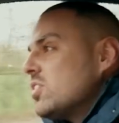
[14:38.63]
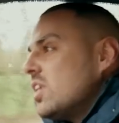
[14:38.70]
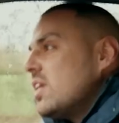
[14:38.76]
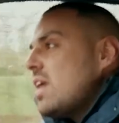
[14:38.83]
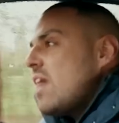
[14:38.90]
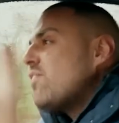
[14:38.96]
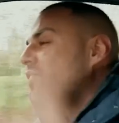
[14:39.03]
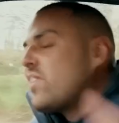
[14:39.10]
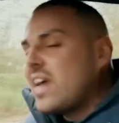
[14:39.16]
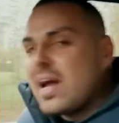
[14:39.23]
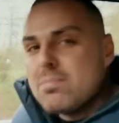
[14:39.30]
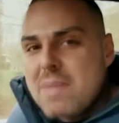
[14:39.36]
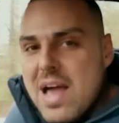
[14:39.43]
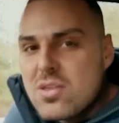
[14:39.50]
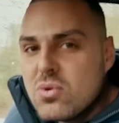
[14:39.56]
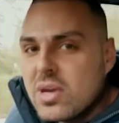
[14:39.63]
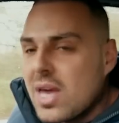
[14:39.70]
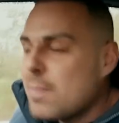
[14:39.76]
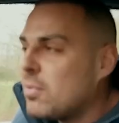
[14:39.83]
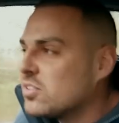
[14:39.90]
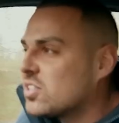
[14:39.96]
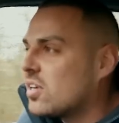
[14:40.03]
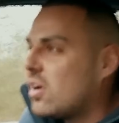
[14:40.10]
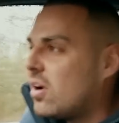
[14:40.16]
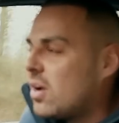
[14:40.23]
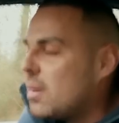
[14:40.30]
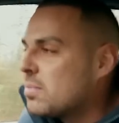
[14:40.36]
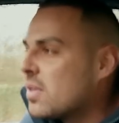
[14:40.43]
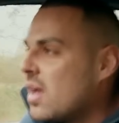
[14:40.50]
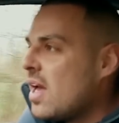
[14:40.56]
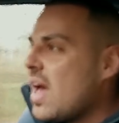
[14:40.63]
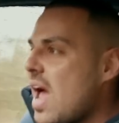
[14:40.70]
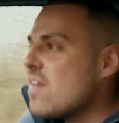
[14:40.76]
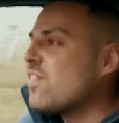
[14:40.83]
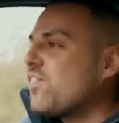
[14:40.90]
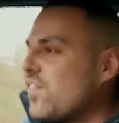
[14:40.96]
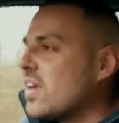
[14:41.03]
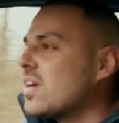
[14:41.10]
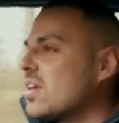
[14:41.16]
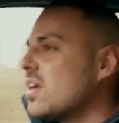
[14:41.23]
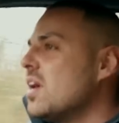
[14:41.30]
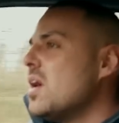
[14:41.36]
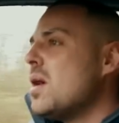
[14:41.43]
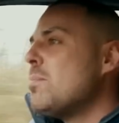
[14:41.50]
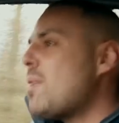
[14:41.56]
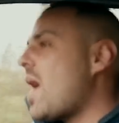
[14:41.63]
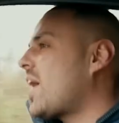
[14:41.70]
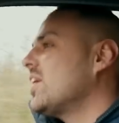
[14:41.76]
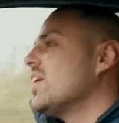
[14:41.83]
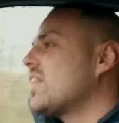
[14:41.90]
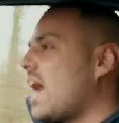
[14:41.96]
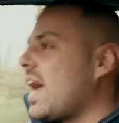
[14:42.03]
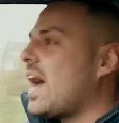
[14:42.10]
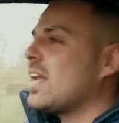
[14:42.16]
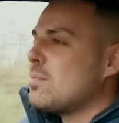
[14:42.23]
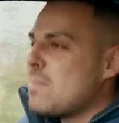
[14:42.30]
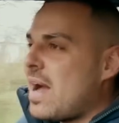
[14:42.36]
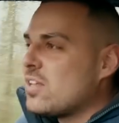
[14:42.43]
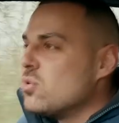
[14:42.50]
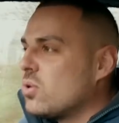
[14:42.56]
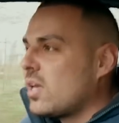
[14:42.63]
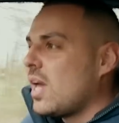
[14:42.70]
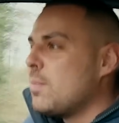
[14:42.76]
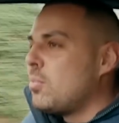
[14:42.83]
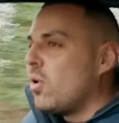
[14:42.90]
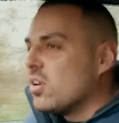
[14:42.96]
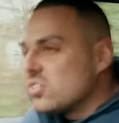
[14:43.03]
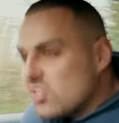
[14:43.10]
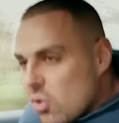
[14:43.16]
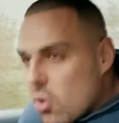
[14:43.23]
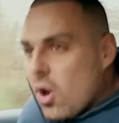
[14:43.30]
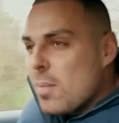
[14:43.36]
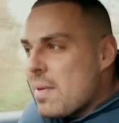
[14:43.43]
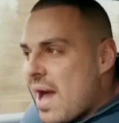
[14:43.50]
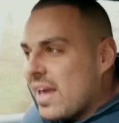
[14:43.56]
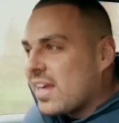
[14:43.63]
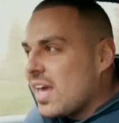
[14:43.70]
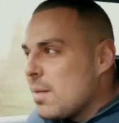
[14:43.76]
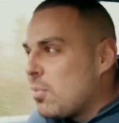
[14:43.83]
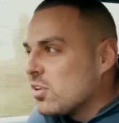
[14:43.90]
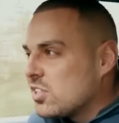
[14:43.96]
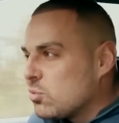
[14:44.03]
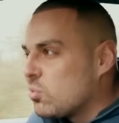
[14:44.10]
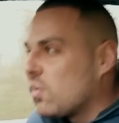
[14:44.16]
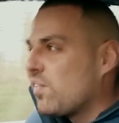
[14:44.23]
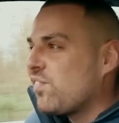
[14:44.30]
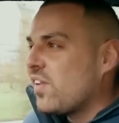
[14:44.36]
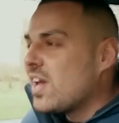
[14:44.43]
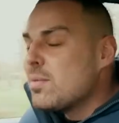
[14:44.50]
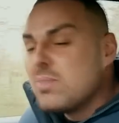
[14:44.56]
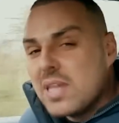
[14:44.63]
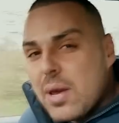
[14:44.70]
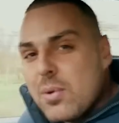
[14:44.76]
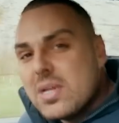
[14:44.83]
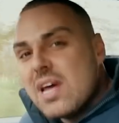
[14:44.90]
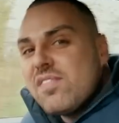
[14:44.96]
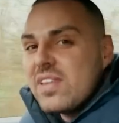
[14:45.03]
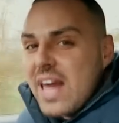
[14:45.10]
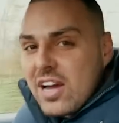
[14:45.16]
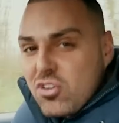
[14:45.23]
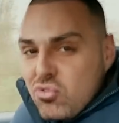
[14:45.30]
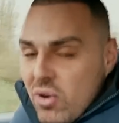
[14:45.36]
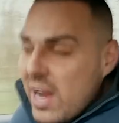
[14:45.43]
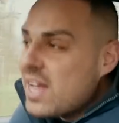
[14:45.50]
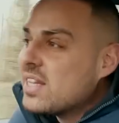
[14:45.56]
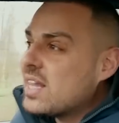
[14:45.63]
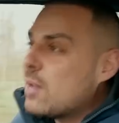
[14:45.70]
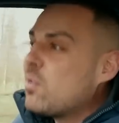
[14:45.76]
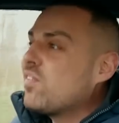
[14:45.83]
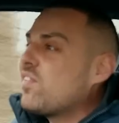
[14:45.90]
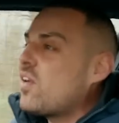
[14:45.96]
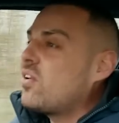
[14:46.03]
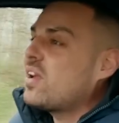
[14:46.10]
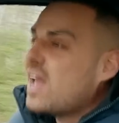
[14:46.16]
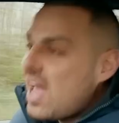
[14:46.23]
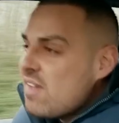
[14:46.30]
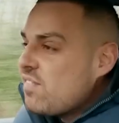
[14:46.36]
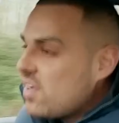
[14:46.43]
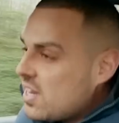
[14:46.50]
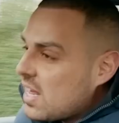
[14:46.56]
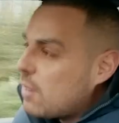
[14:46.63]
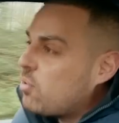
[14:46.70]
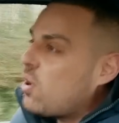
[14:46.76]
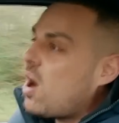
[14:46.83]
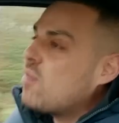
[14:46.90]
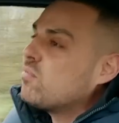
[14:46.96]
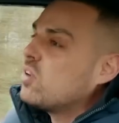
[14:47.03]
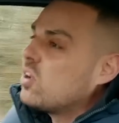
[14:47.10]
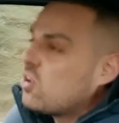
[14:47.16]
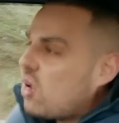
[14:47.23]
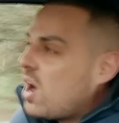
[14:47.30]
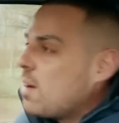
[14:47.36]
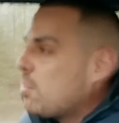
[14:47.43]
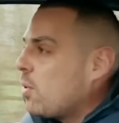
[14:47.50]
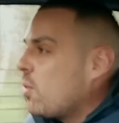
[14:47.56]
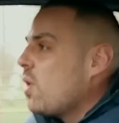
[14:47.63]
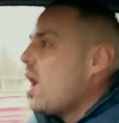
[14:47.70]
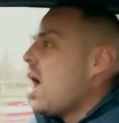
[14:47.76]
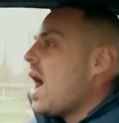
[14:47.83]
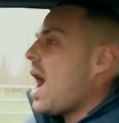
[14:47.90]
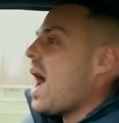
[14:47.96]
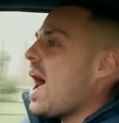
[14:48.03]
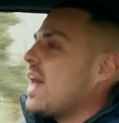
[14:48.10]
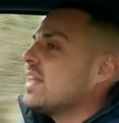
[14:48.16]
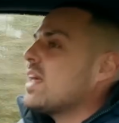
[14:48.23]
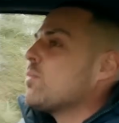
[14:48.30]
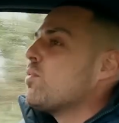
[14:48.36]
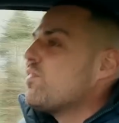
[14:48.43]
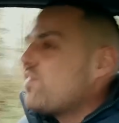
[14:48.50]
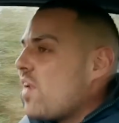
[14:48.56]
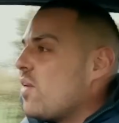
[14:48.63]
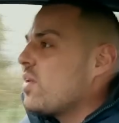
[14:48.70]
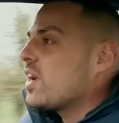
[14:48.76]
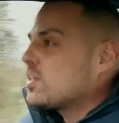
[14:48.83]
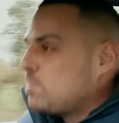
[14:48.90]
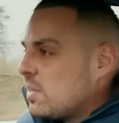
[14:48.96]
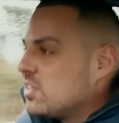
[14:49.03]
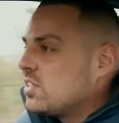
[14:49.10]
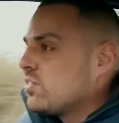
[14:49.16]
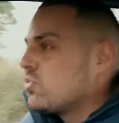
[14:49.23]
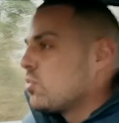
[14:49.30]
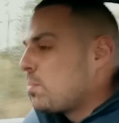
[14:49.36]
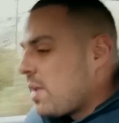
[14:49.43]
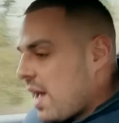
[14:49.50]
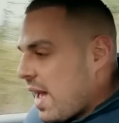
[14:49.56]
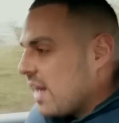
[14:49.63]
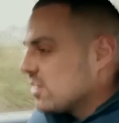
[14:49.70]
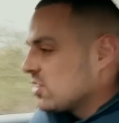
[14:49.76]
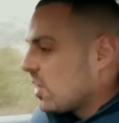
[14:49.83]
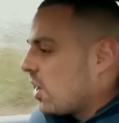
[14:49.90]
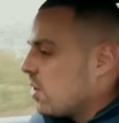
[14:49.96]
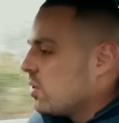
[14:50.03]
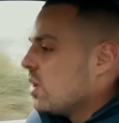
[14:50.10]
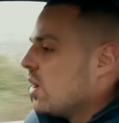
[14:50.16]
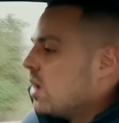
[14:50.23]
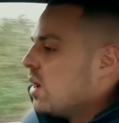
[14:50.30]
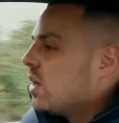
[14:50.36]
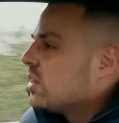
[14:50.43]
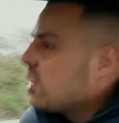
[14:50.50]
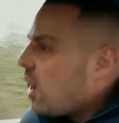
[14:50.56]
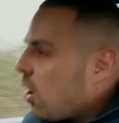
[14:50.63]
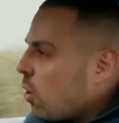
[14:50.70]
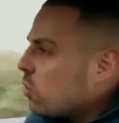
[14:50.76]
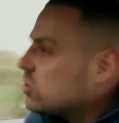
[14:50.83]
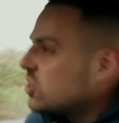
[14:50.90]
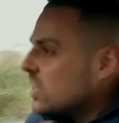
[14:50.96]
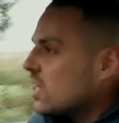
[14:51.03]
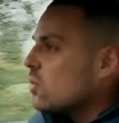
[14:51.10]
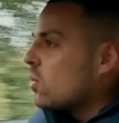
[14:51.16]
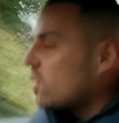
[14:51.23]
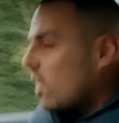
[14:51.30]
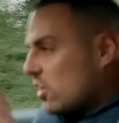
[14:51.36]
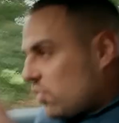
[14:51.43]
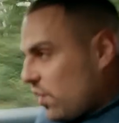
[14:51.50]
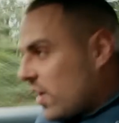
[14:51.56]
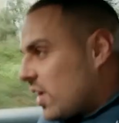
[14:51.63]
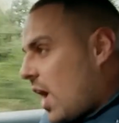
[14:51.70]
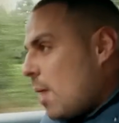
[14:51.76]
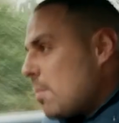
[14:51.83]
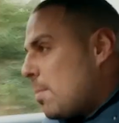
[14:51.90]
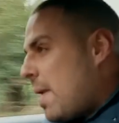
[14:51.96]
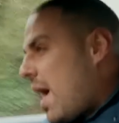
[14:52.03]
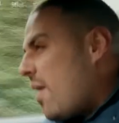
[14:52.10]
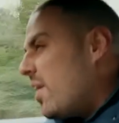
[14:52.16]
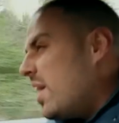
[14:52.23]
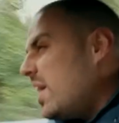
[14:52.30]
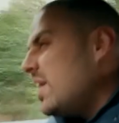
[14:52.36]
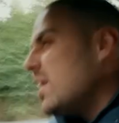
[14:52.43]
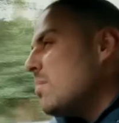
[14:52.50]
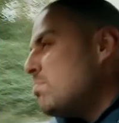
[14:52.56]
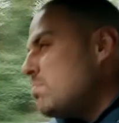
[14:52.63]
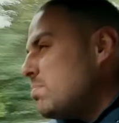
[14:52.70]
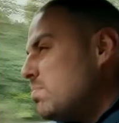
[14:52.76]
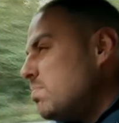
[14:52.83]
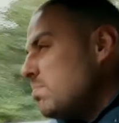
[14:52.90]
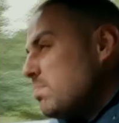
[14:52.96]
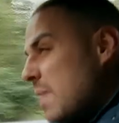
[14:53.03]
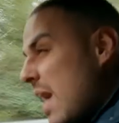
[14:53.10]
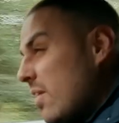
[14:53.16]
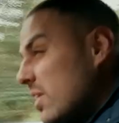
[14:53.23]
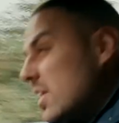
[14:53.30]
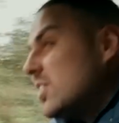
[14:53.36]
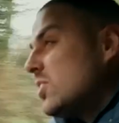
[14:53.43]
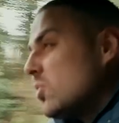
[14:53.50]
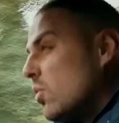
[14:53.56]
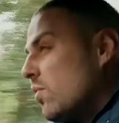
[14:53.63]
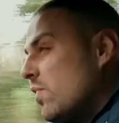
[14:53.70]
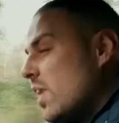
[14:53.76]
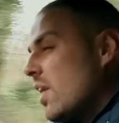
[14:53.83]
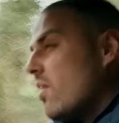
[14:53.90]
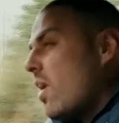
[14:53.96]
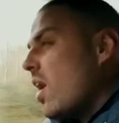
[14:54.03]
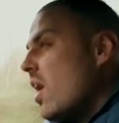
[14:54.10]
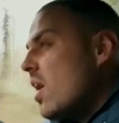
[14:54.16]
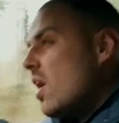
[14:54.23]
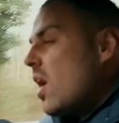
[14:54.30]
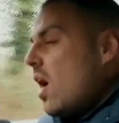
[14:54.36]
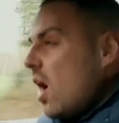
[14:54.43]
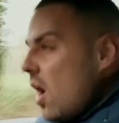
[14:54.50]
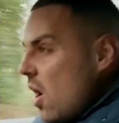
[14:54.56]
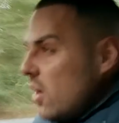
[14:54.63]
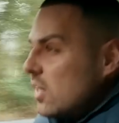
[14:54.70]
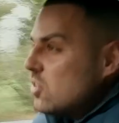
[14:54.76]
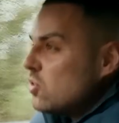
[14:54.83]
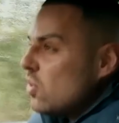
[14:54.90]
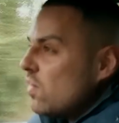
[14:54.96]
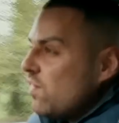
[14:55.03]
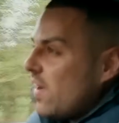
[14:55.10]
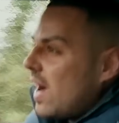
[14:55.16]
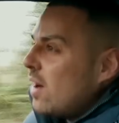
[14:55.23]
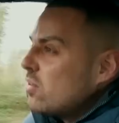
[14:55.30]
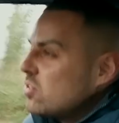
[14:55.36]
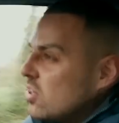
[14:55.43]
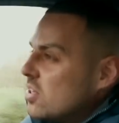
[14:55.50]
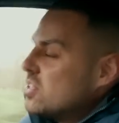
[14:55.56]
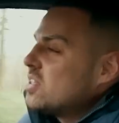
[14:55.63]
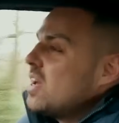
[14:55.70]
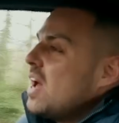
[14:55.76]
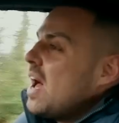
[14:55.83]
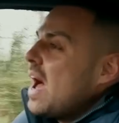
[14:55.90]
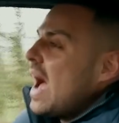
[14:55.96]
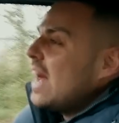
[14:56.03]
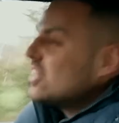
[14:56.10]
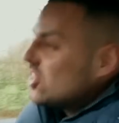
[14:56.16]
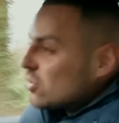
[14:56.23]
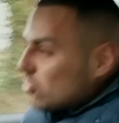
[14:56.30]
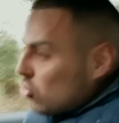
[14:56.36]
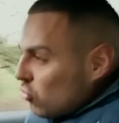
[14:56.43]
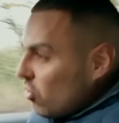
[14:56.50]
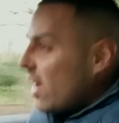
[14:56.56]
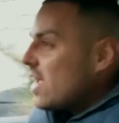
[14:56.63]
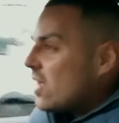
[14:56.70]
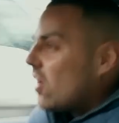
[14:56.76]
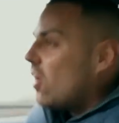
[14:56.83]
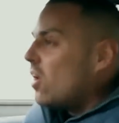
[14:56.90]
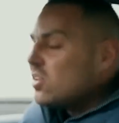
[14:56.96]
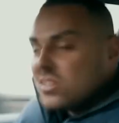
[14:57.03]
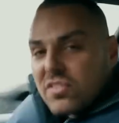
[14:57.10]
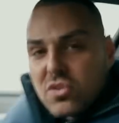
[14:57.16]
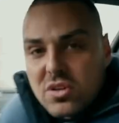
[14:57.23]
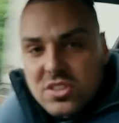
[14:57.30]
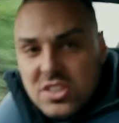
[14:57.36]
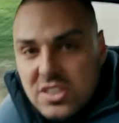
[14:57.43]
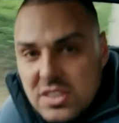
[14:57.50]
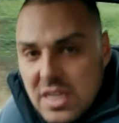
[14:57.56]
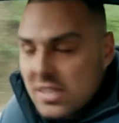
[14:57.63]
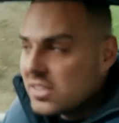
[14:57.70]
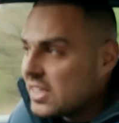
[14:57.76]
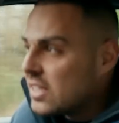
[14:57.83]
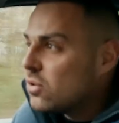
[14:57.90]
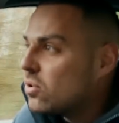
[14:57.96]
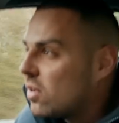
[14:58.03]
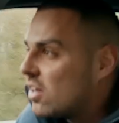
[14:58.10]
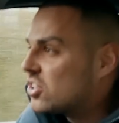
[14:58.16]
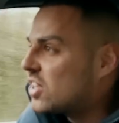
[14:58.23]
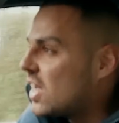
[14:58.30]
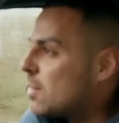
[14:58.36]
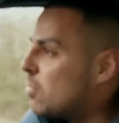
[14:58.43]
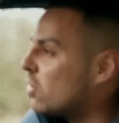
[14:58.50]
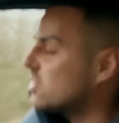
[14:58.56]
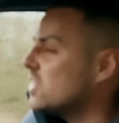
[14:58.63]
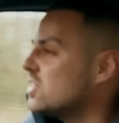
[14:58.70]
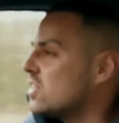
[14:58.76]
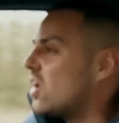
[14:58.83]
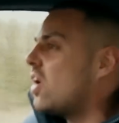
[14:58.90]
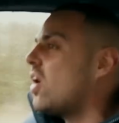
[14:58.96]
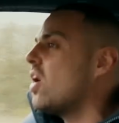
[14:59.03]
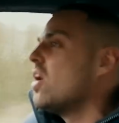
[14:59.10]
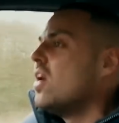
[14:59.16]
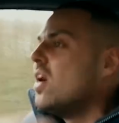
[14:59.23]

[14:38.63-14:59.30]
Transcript: So everything had manual gearbox, everything back in the day had a manual gearbox. Automatic gearboxes were a thing, but they were never that great. They were very heavy, they were unreliable, and they were very expensive to repair. So the whole single clutch thing come about in about this sort of era, early 2000s, And some great cars that have got single clutch gearboxes are